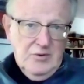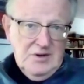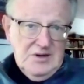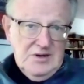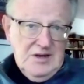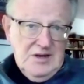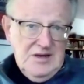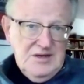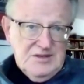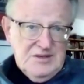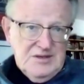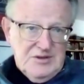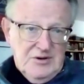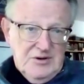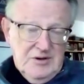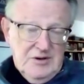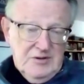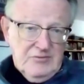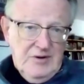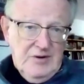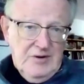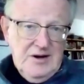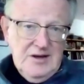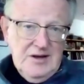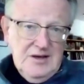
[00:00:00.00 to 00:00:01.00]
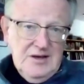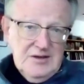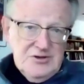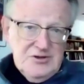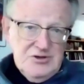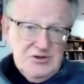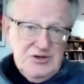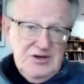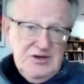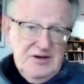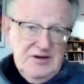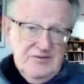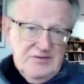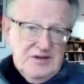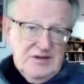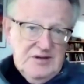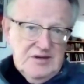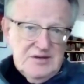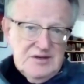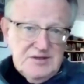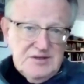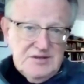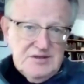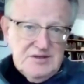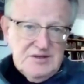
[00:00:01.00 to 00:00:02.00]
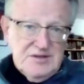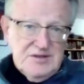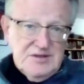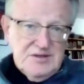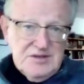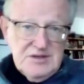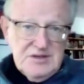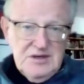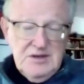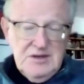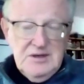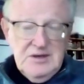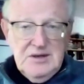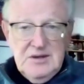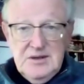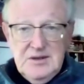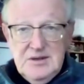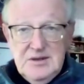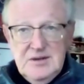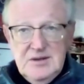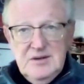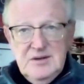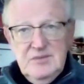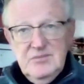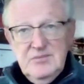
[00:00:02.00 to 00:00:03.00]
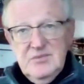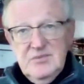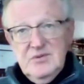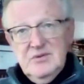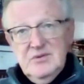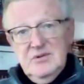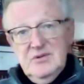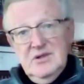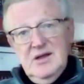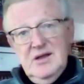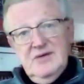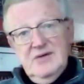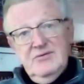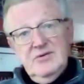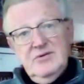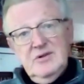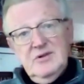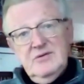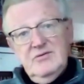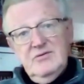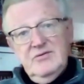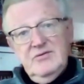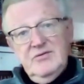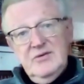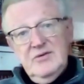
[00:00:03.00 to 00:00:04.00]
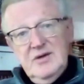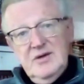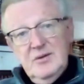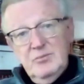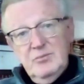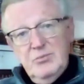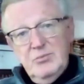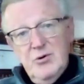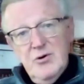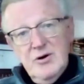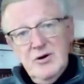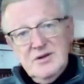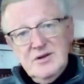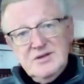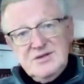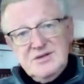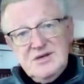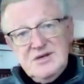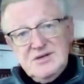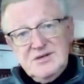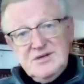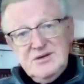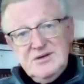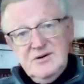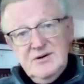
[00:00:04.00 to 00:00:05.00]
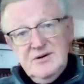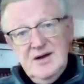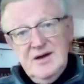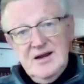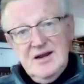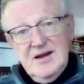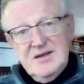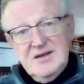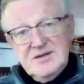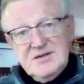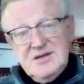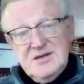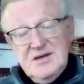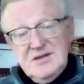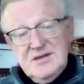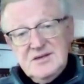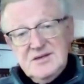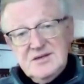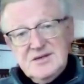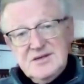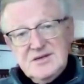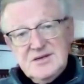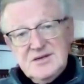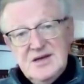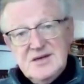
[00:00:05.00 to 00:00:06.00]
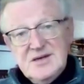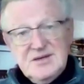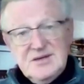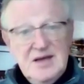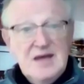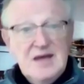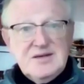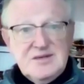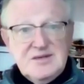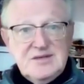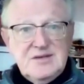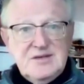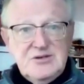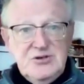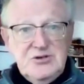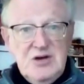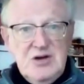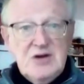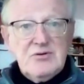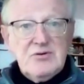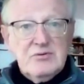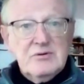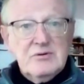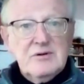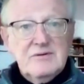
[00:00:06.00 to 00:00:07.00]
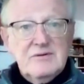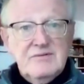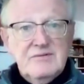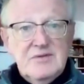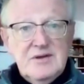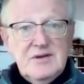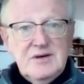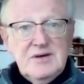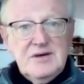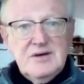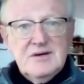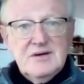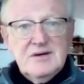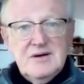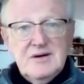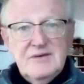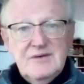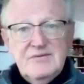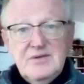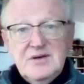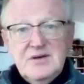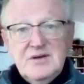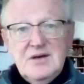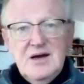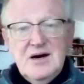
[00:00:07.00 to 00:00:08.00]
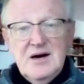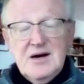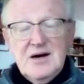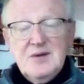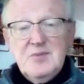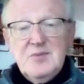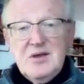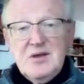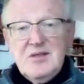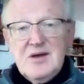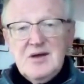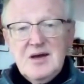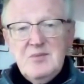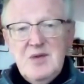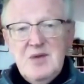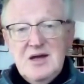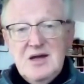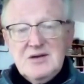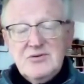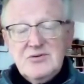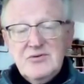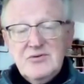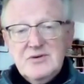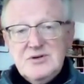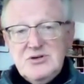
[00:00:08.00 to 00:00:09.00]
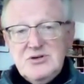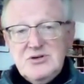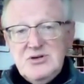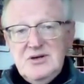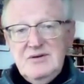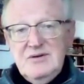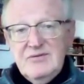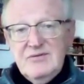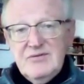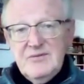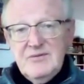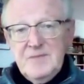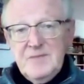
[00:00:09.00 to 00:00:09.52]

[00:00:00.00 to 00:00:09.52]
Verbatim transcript: he's already achieved his um, level of importance as the United States, as, as the general of the of the army, the commander in chief.